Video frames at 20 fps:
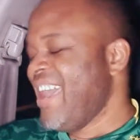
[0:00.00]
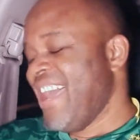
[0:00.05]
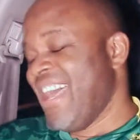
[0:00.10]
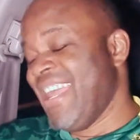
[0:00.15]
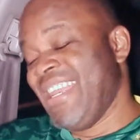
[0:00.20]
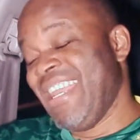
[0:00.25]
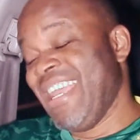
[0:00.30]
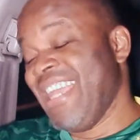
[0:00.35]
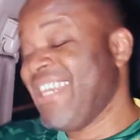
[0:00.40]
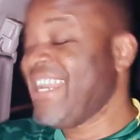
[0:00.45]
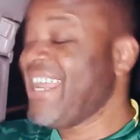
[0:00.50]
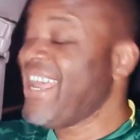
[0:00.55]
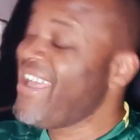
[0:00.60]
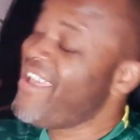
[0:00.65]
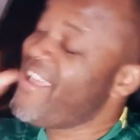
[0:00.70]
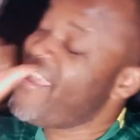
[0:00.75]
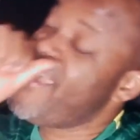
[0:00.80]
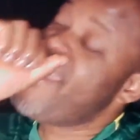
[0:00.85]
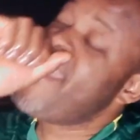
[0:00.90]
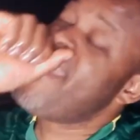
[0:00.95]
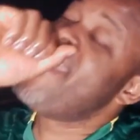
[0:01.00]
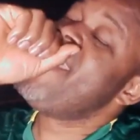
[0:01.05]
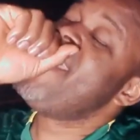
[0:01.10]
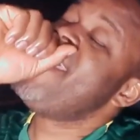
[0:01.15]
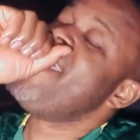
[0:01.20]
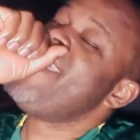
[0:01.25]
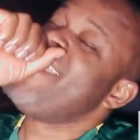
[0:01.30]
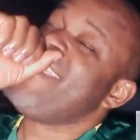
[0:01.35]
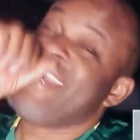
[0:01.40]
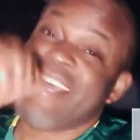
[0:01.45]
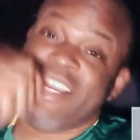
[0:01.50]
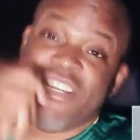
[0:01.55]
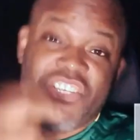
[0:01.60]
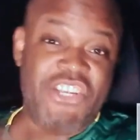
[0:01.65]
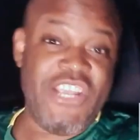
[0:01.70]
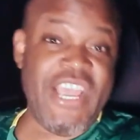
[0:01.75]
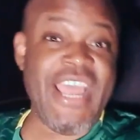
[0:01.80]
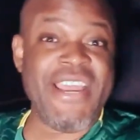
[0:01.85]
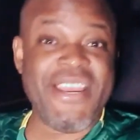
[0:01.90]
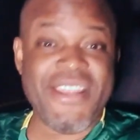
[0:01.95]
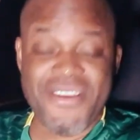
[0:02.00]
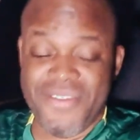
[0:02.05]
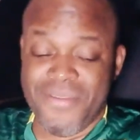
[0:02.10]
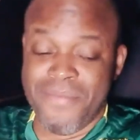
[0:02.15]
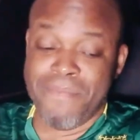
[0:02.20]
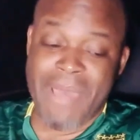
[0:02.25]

I like that, hey, that chant in the